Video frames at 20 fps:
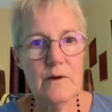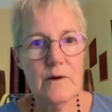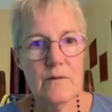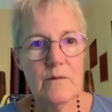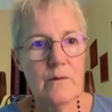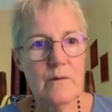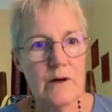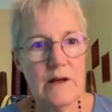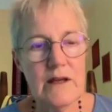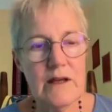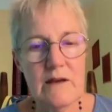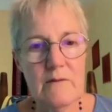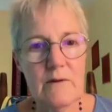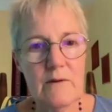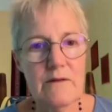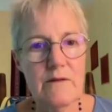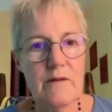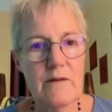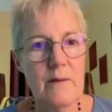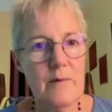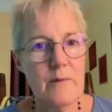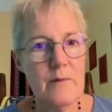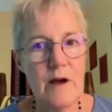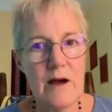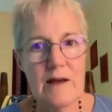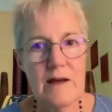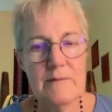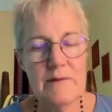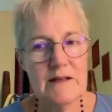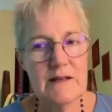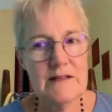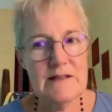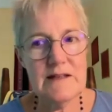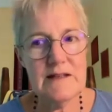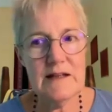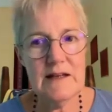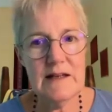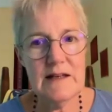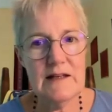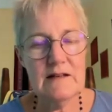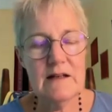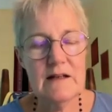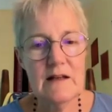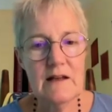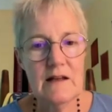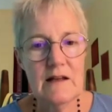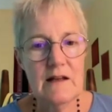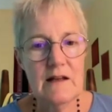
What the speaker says: working with Lama Rod, meditating,